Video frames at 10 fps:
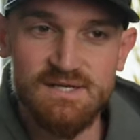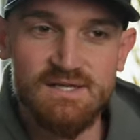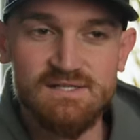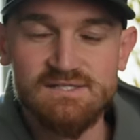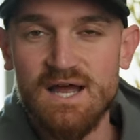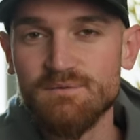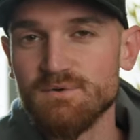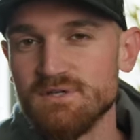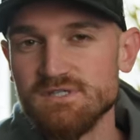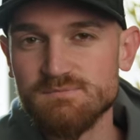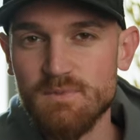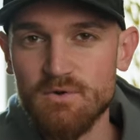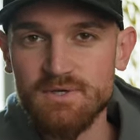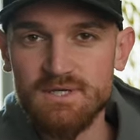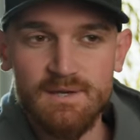and it's not really
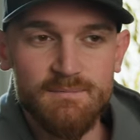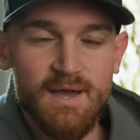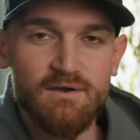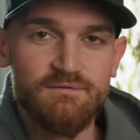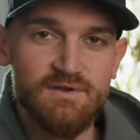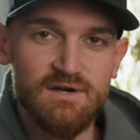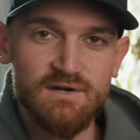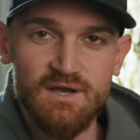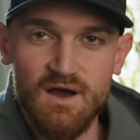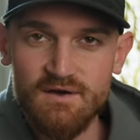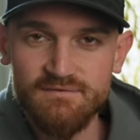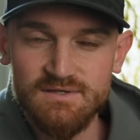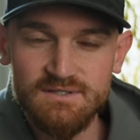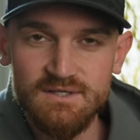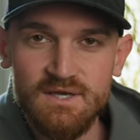spoken about very
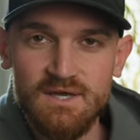often.